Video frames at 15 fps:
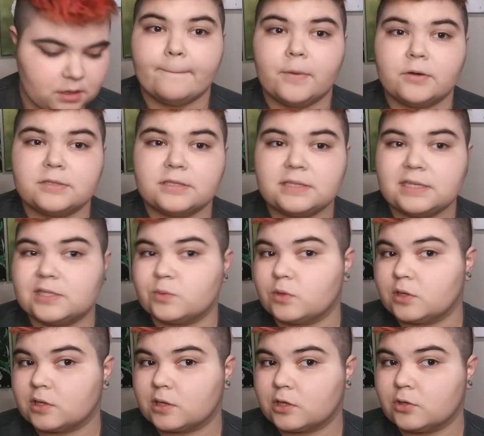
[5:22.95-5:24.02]
Most of these
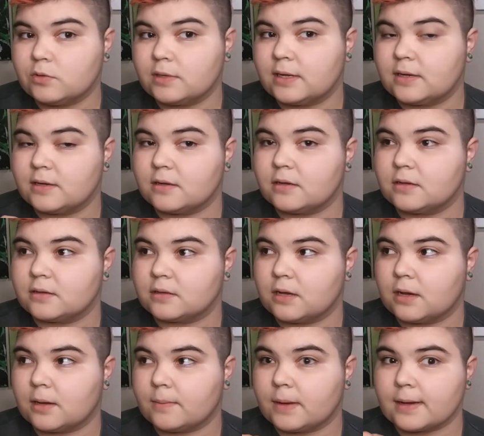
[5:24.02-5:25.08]
will include
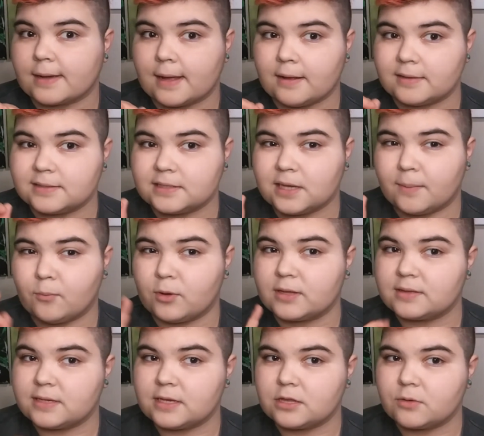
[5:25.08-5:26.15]
calcium
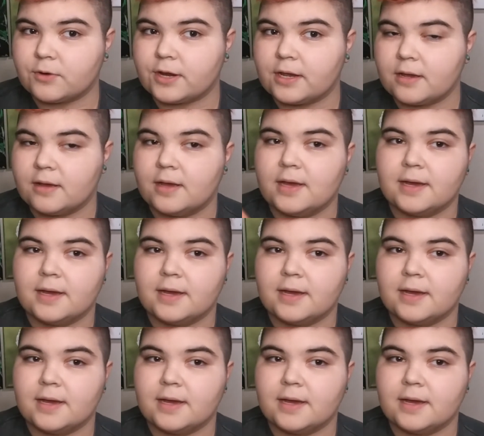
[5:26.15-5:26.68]
with D3,